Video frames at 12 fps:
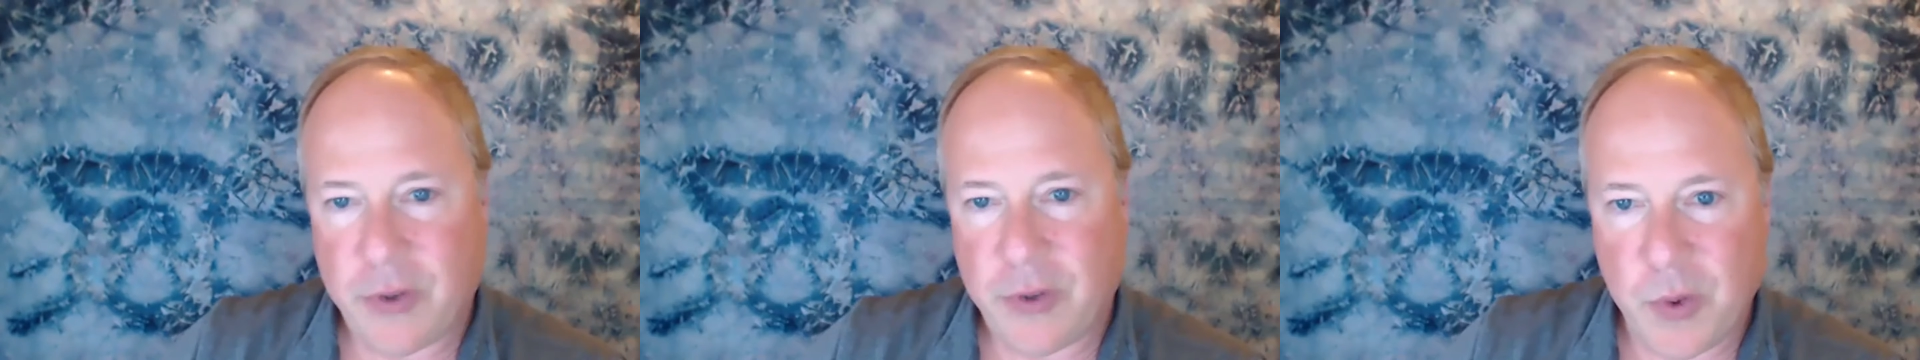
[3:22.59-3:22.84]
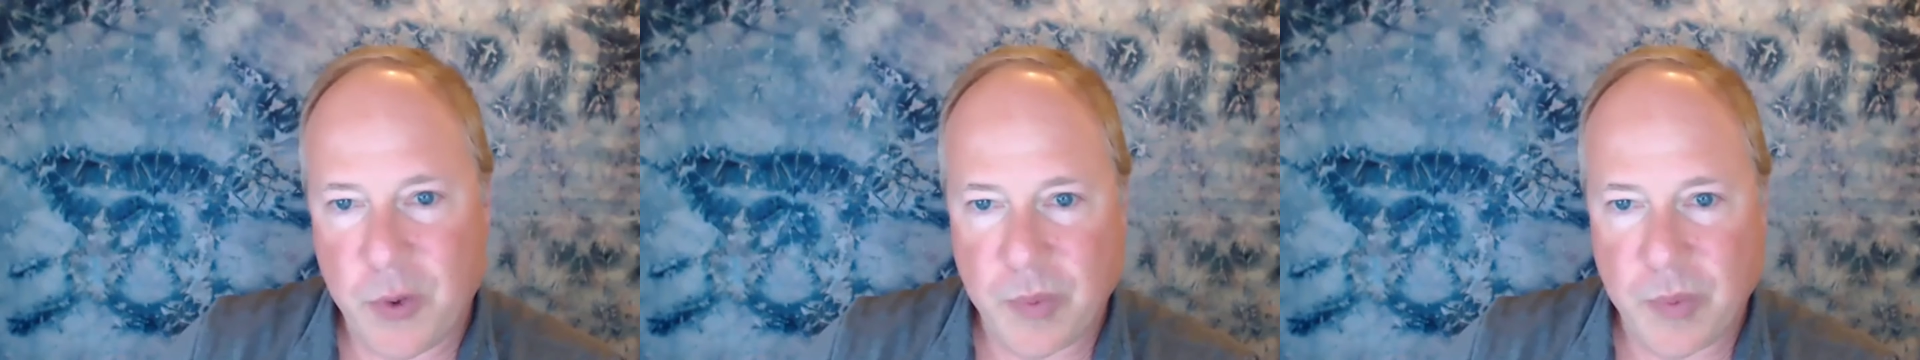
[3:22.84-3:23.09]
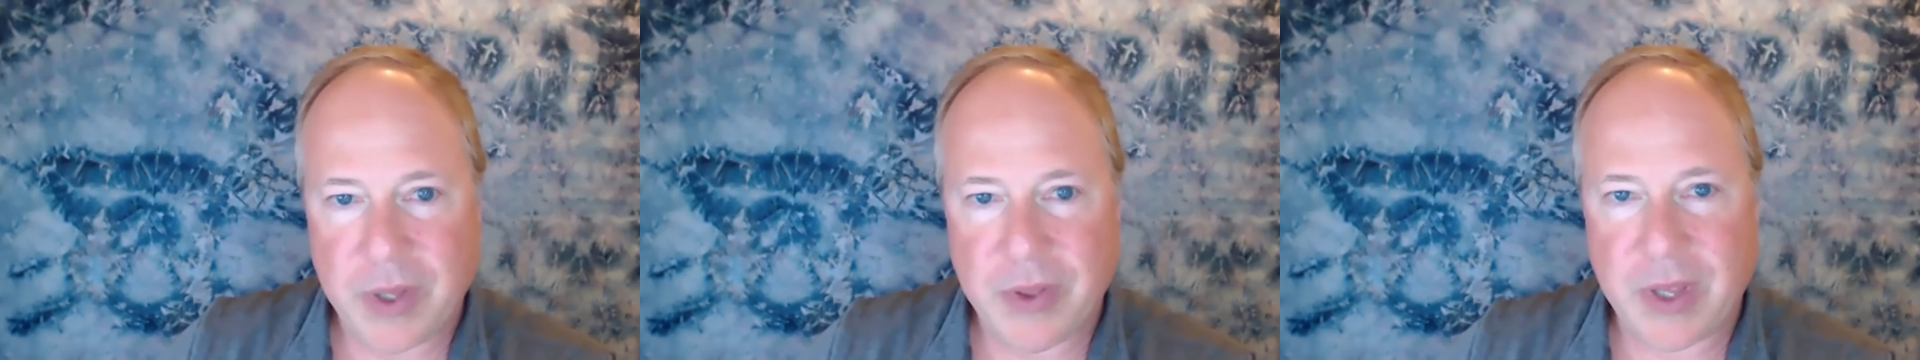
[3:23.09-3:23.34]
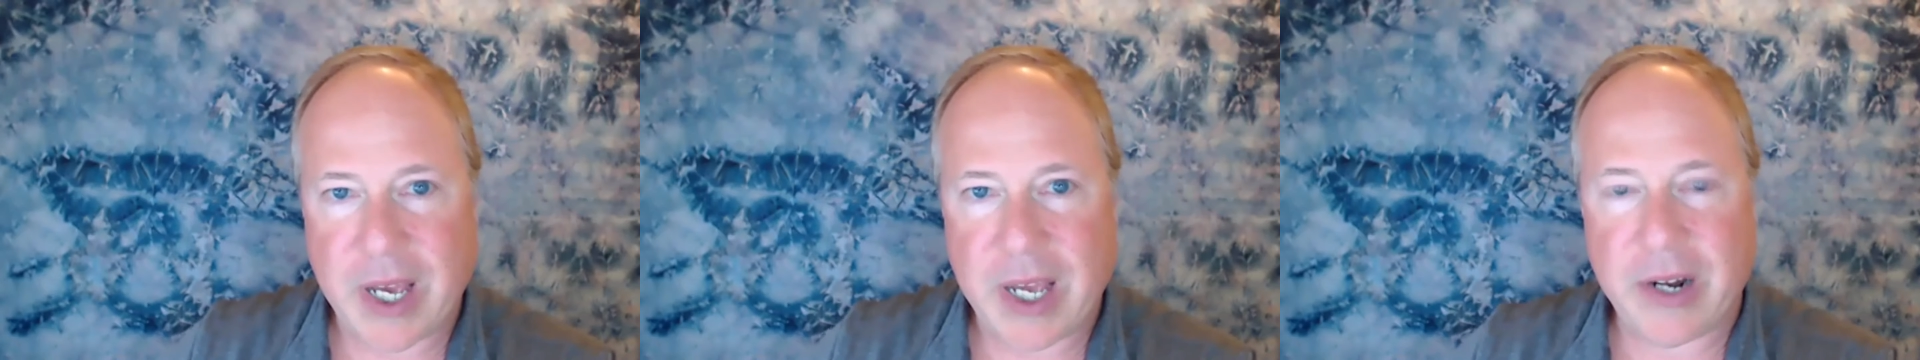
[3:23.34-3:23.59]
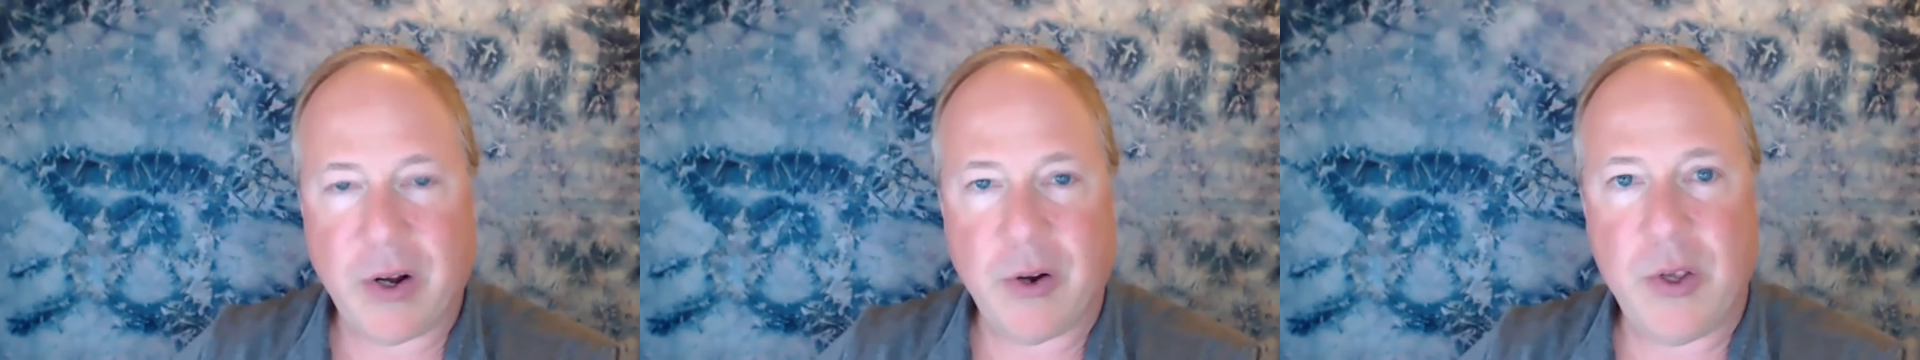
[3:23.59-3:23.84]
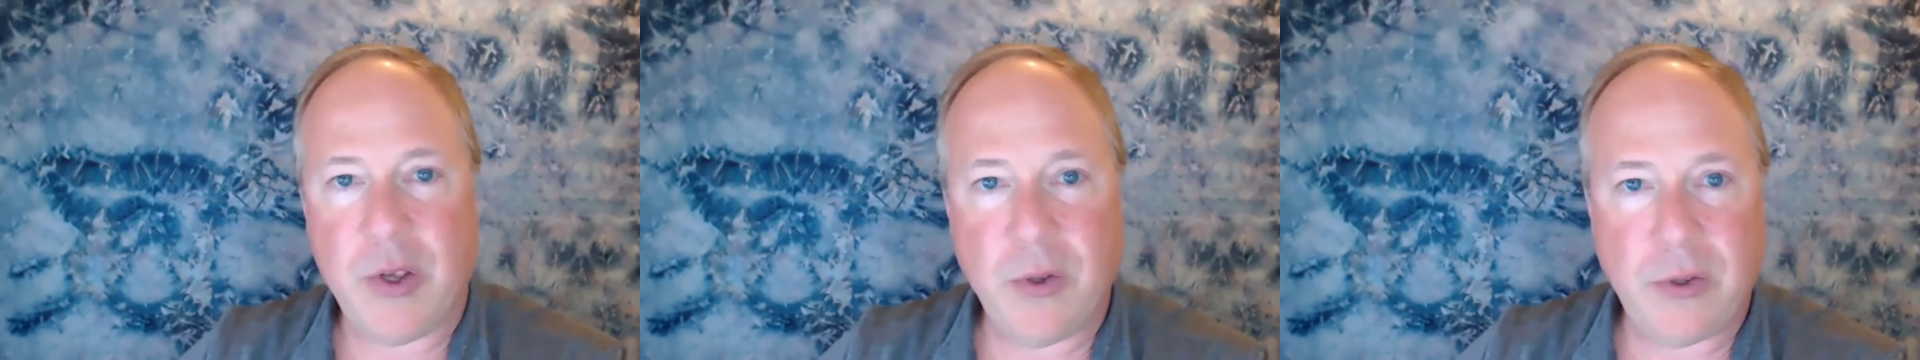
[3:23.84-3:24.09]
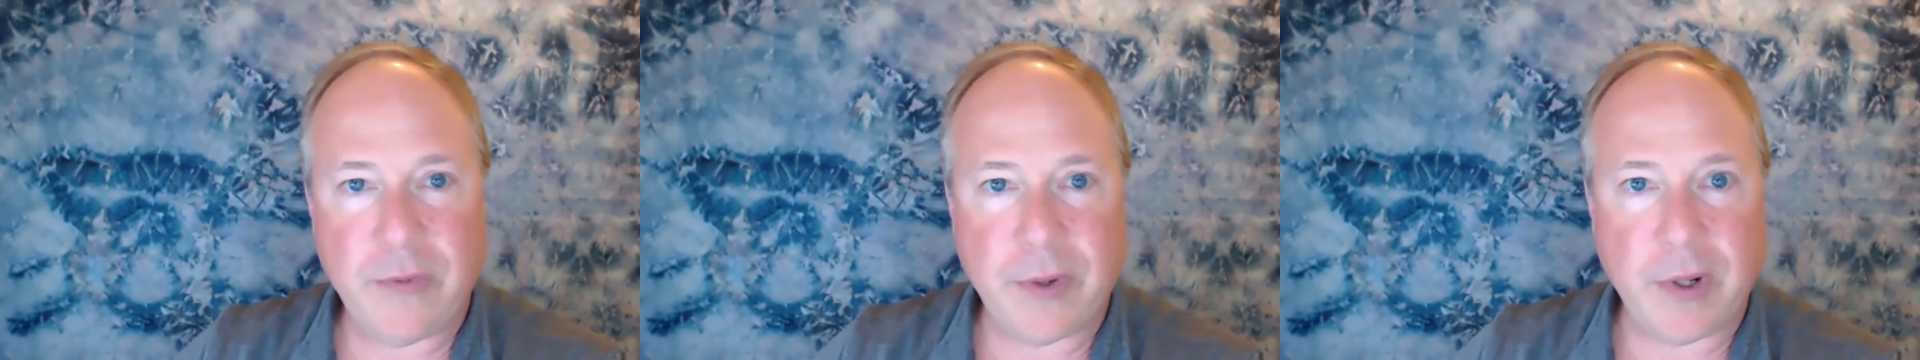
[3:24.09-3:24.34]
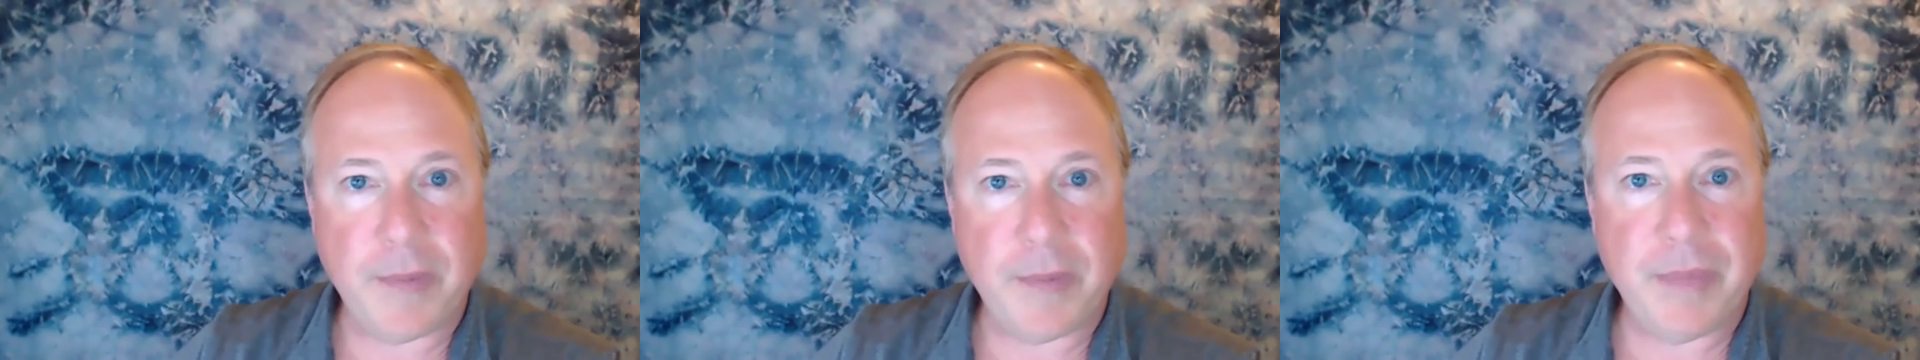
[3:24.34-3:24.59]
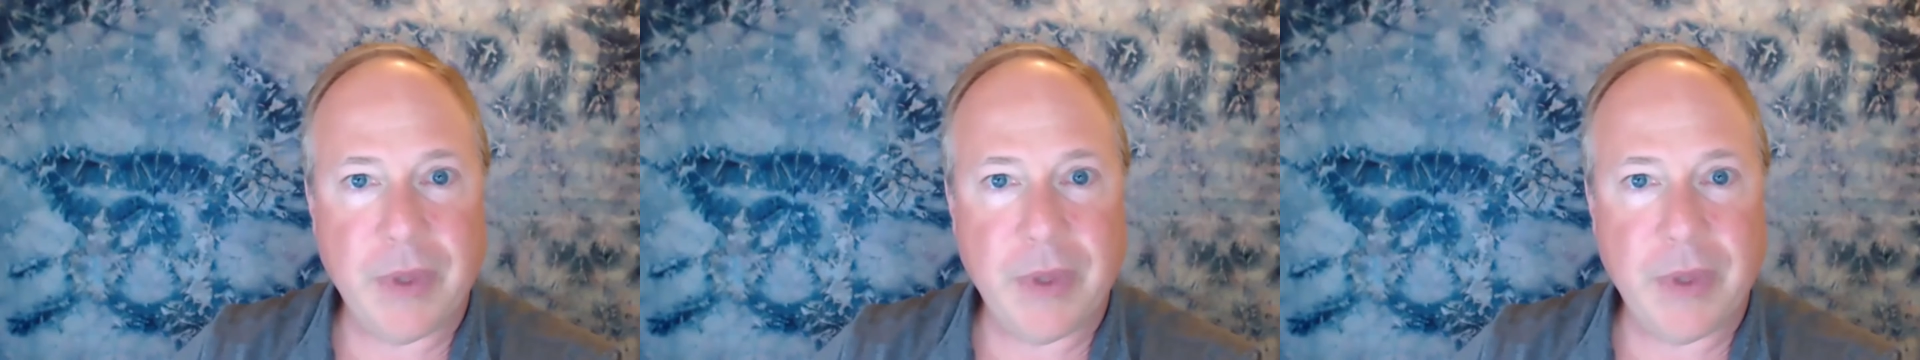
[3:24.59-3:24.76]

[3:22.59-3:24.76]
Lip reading: Zoom that are useful,